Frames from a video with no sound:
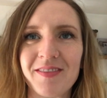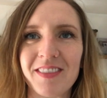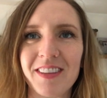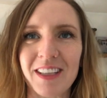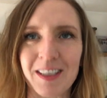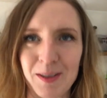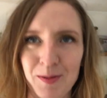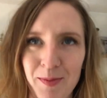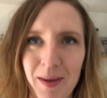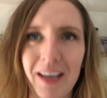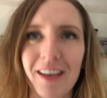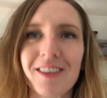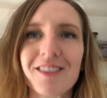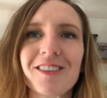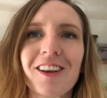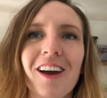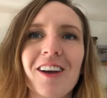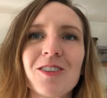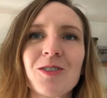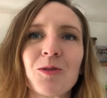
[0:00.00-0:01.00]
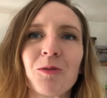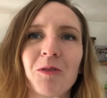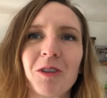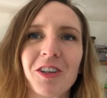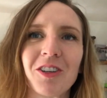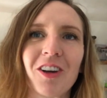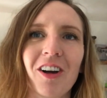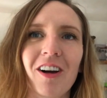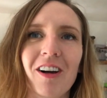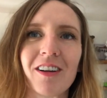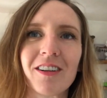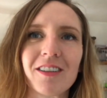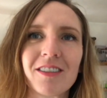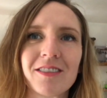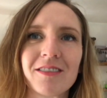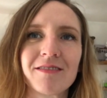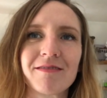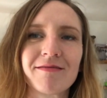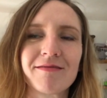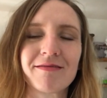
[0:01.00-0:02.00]
let's make a Scotch Woodcock.
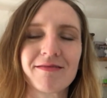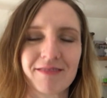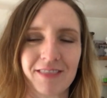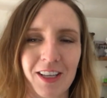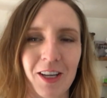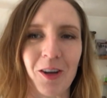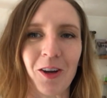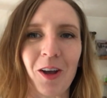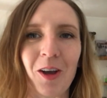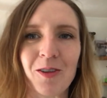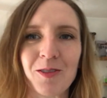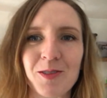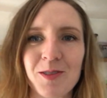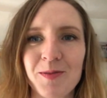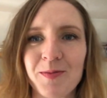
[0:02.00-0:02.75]
Here goes.